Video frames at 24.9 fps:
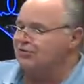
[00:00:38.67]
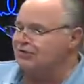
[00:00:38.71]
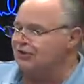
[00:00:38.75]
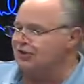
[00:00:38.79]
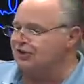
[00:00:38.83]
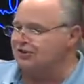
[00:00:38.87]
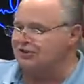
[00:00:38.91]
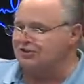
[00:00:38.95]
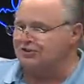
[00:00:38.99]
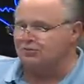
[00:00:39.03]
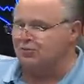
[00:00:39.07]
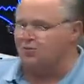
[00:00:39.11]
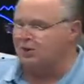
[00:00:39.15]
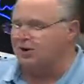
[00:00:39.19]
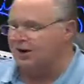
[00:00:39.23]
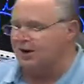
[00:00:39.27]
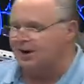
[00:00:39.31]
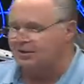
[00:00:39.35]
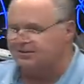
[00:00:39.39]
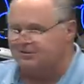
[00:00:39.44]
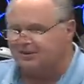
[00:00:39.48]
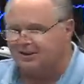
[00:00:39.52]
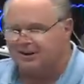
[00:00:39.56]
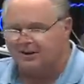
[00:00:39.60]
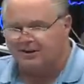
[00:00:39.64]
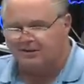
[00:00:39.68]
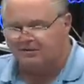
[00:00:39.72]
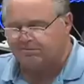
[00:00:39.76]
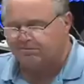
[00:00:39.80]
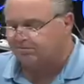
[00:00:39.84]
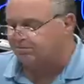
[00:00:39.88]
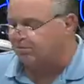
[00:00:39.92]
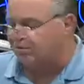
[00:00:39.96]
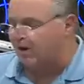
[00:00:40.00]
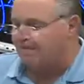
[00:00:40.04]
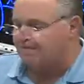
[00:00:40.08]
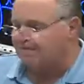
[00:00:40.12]
She just went out there.
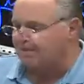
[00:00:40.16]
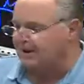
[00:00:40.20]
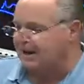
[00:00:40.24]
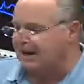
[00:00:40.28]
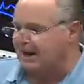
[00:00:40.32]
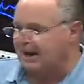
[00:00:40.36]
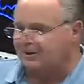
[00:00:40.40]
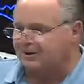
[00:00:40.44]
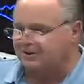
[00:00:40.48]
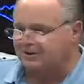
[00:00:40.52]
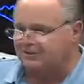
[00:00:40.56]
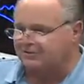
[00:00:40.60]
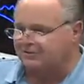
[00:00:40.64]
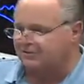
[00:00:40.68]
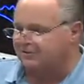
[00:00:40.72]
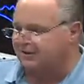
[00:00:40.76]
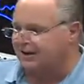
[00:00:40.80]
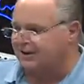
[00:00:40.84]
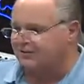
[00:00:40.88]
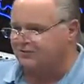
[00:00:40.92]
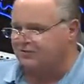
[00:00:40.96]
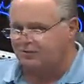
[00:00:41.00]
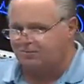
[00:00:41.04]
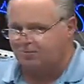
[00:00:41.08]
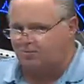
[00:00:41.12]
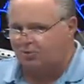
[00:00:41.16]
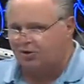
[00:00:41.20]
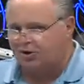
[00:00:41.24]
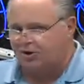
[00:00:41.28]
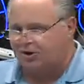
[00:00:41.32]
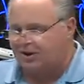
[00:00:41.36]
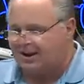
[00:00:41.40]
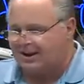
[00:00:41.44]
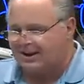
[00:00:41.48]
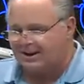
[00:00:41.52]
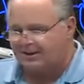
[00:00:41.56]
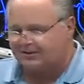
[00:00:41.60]
Propagandists are
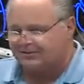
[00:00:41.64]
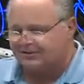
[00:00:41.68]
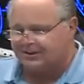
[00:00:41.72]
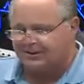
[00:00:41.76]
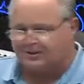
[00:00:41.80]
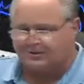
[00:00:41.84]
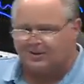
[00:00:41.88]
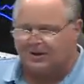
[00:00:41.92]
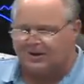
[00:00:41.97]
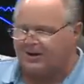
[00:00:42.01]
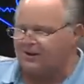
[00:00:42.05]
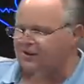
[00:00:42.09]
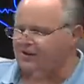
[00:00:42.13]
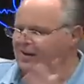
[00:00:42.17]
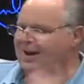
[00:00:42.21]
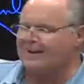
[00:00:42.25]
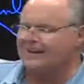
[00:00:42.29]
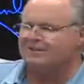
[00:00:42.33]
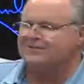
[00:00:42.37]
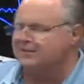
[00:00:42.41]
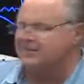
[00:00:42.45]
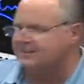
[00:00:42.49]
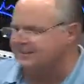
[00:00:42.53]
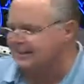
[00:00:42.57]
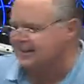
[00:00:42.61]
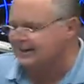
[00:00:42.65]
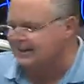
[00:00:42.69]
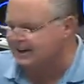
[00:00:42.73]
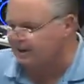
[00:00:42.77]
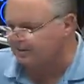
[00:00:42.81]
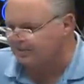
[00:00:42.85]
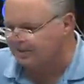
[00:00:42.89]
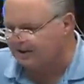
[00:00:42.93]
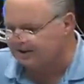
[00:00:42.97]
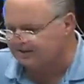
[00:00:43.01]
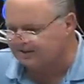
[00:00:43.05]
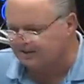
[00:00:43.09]
natural-born liars anyway. The last thing they
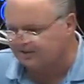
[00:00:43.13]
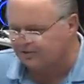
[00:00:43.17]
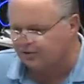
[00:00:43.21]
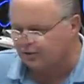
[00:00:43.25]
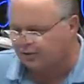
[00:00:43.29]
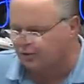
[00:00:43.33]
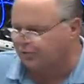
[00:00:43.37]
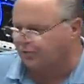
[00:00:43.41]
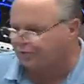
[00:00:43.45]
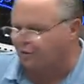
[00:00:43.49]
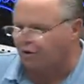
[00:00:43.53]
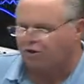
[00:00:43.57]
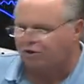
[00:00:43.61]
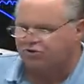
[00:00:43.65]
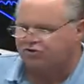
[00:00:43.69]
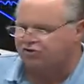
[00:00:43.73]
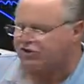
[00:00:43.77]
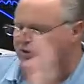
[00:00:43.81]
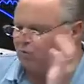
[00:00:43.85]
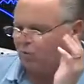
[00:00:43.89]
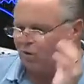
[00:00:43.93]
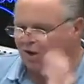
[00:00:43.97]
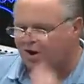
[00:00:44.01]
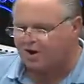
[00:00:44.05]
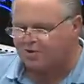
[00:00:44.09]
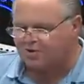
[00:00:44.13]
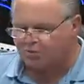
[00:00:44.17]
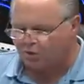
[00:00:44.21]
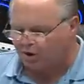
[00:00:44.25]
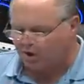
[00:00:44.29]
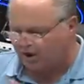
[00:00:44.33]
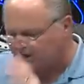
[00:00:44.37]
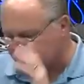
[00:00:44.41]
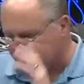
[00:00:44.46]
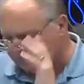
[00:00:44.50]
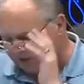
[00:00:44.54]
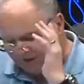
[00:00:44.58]
care about is the truth. All she wanted
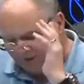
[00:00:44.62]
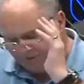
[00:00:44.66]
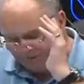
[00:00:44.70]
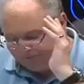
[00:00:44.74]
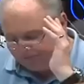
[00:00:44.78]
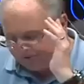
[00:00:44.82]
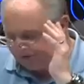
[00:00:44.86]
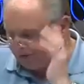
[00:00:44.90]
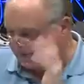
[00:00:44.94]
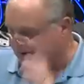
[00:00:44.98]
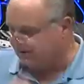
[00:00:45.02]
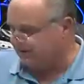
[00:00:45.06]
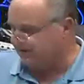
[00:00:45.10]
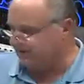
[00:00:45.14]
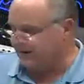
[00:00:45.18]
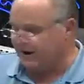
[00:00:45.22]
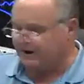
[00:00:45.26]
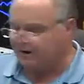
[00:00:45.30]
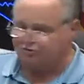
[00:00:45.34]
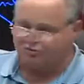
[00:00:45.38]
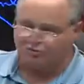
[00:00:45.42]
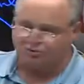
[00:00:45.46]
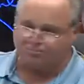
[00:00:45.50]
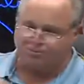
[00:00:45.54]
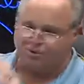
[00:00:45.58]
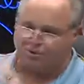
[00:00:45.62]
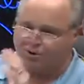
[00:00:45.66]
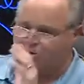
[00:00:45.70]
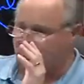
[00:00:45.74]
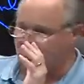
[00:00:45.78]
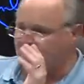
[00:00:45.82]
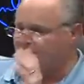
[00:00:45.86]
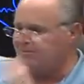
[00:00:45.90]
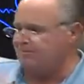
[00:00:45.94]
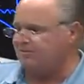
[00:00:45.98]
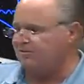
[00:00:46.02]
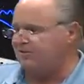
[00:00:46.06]
was voucher
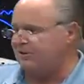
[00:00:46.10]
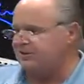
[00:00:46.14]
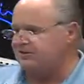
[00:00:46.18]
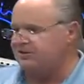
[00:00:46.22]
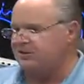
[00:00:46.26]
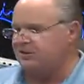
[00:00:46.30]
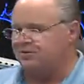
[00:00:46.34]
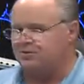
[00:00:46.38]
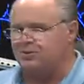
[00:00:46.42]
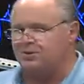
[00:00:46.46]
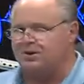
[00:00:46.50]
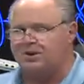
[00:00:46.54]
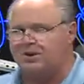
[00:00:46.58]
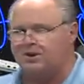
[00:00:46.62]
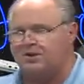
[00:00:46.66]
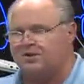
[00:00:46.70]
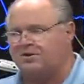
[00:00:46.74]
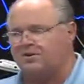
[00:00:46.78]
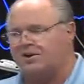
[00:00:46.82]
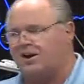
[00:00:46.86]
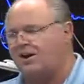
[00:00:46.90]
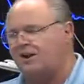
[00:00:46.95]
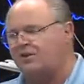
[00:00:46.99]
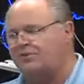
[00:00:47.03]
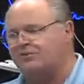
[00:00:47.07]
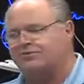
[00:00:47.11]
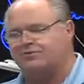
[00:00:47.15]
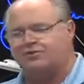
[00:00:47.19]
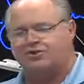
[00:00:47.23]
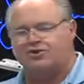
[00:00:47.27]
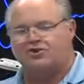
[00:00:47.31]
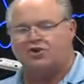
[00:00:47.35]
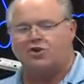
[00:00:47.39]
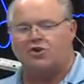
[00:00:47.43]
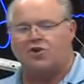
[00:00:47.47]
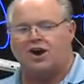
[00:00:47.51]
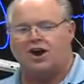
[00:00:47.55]
program, six thousand three hundred
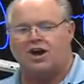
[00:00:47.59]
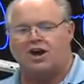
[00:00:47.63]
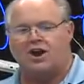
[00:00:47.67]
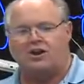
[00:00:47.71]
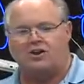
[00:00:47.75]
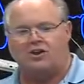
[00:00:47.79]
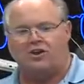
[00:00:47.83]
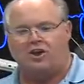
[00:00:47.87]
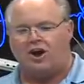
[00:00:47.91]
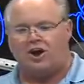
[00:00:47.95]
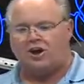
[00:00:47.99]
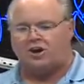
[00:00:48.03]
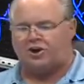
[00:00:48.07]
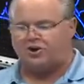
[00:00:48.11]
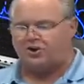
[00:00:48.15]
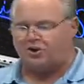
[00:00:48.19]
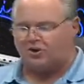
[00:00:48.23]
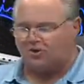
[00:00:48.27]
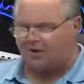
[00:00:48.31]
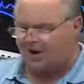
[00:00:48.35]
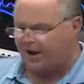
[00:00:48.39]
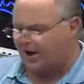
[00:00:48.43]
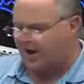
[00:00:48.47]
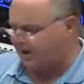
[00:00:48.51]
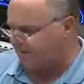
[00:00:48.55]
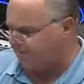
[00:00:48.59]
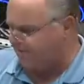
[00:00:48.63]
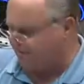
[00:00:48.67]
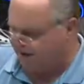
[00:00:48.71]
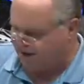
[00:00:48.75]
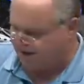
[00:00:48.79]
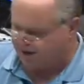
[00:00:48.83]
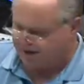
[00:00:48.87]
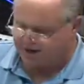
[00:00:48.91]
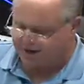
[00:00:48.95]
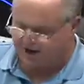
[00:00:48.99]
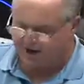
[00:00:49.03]
dollars. You're out of luck. You're out of
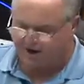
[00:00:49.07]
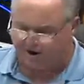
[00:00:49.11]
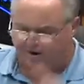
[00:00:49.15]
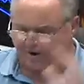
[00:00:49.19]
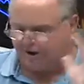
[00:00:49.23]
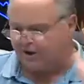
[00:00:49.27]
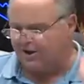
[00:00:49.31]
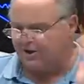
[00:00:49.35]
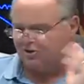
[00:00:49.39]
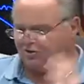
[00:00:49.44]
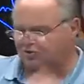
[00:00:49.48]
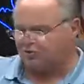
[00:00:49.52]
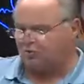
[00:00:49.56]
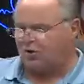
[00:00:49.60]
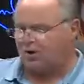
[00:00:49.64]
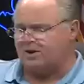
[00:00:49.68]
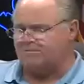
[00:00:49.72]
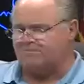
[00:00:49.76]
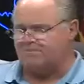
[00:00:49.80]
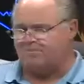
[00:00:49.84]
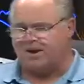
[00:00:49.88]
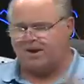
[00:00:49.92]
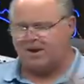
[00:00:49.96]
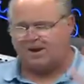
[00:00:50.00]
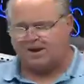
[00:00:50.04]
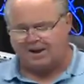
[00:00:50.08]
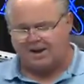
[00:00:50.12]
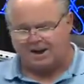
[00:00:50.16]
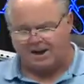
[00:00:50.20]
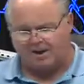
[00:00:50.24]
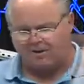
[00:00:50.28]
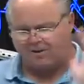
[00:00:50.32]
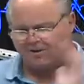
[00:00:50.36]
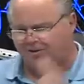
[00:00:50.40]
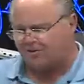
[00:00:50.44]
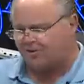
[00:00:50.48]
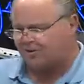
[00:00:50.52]
Medicare. Shred
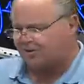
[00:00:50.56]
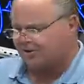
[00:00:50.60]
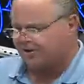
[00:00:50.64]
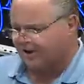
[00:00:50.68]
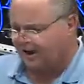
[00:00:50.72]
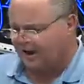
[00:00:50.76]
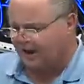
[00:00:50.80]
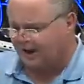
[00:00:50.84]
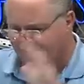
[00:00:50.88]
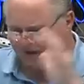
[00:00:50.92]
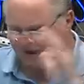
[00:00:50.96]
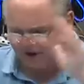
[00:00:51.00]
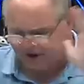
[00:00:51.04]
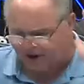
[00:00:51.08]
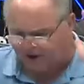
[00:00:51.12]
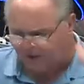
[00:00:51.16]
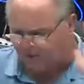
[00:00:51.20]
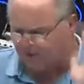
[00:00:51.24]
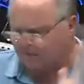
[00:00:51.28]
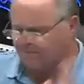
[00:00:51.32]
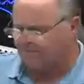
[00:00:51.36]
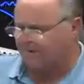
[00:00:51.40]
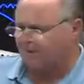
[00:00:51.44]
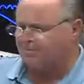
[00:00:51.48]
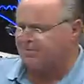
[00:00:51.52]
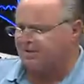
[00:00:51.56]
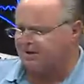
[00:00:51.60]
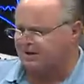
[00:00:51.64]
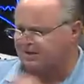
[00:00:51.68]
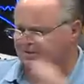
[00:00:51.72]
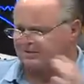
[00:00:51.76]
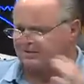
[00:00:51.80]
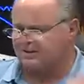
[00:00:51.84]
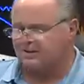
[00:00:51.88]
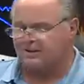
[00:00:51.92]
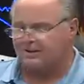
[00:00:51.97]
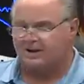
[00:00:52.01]
Medicare. You're dead.
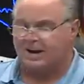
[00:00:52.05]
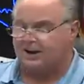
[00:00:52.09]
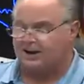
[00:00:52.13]
Republicans.